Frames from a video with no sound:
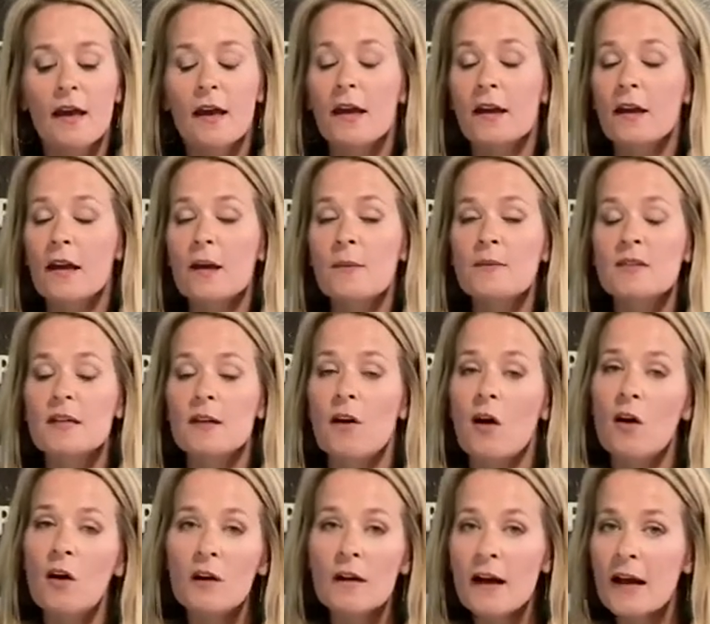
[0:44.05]
It comes in
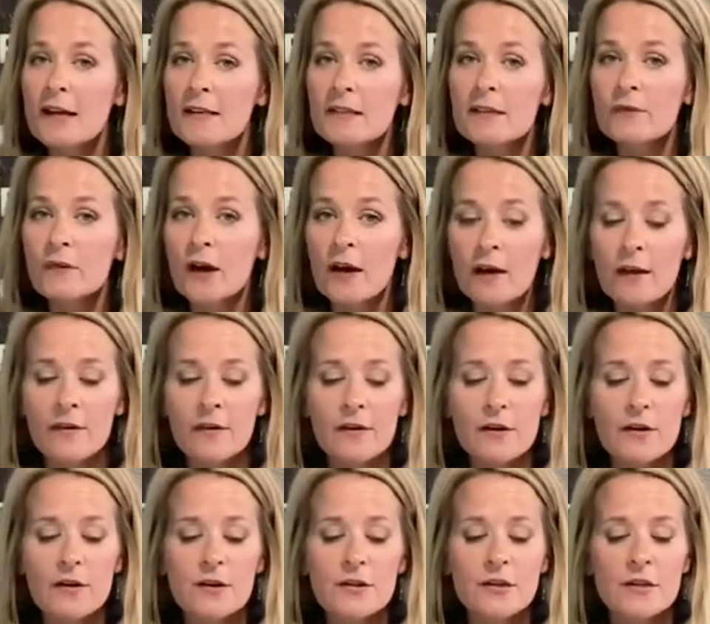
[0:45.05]
all kinds of
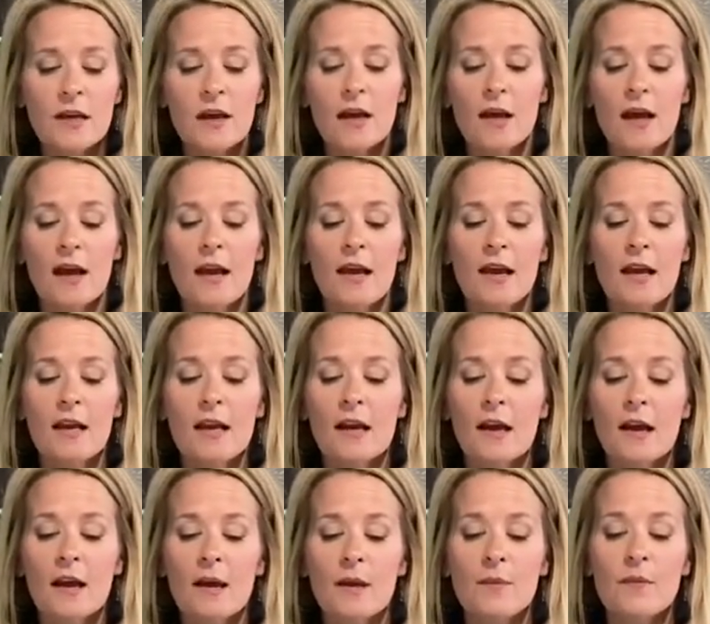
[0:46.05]
colors and
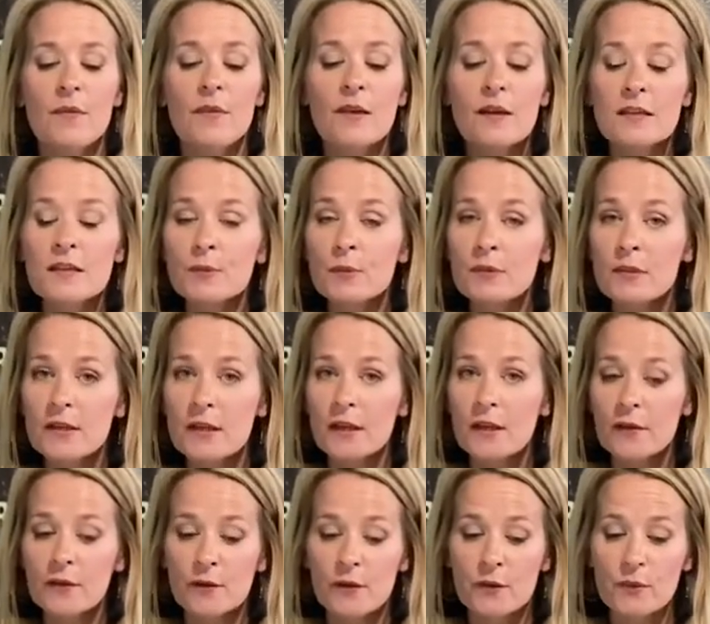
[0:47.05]
um, this
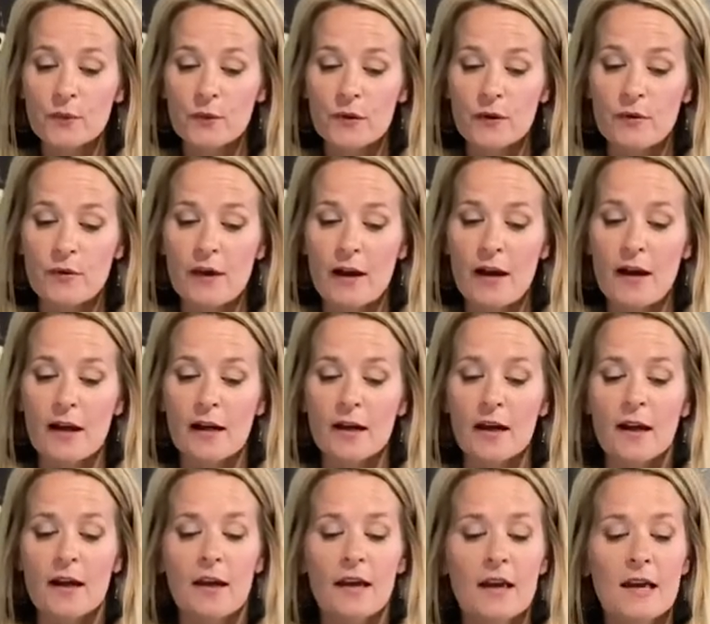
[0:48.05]
particular Rick Rack
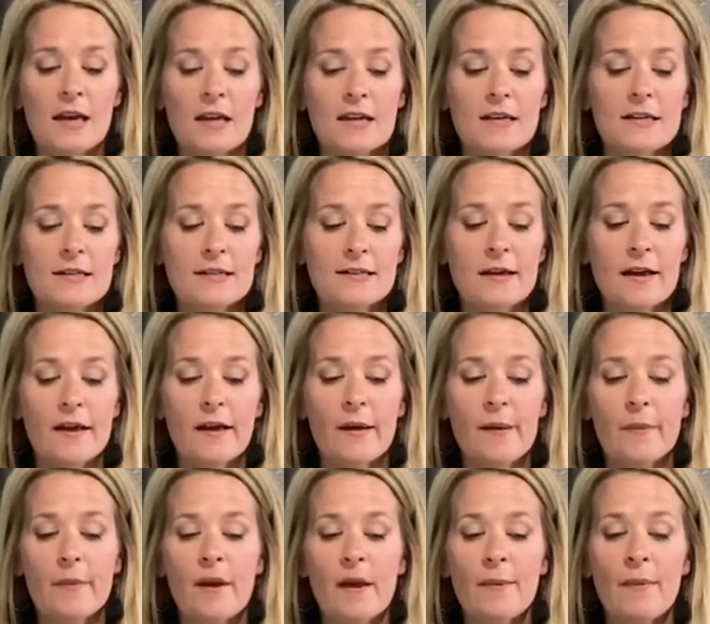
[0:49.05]
is
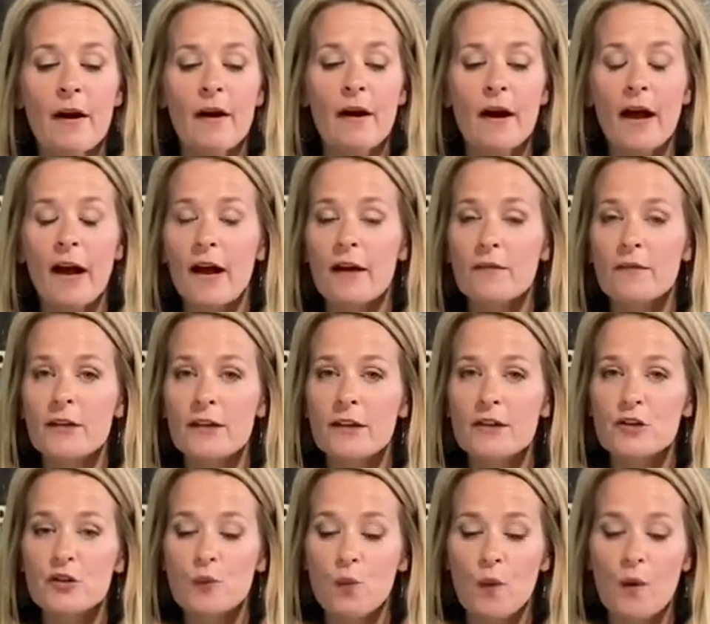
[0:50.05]
um, about half an
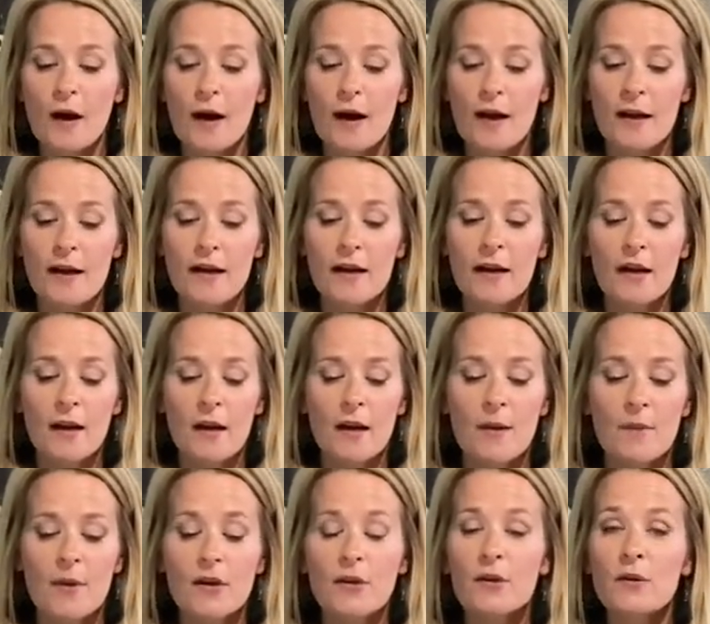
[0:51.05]
inch wide,
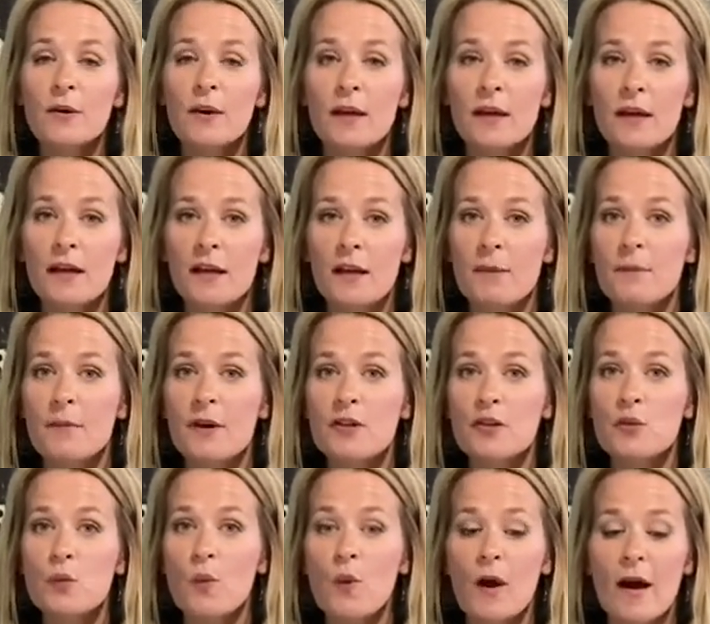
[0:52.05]
but you can get it
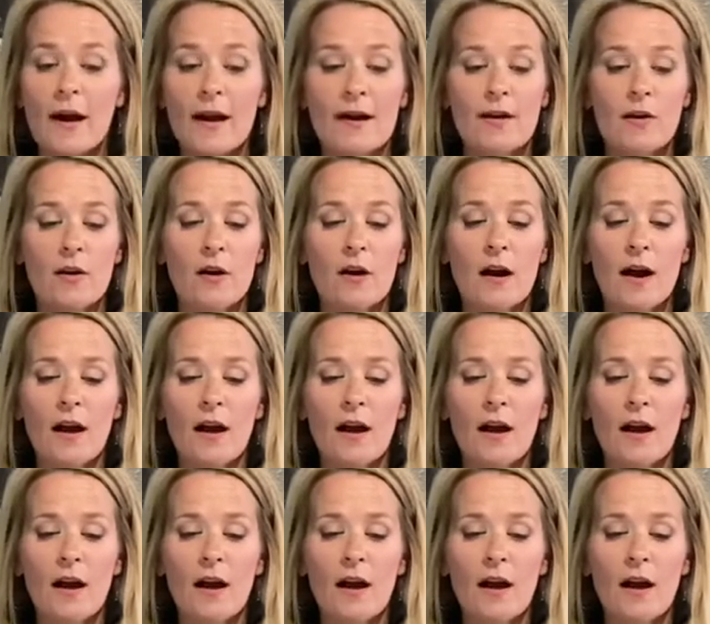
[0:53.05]
much wider.